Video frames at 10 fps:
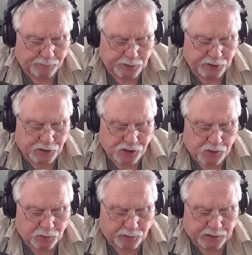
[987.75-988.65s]
billion
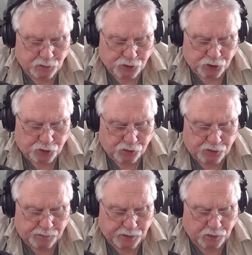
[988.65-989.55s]
supplemental
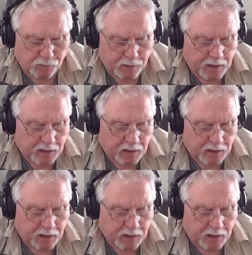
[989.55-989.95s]
security bill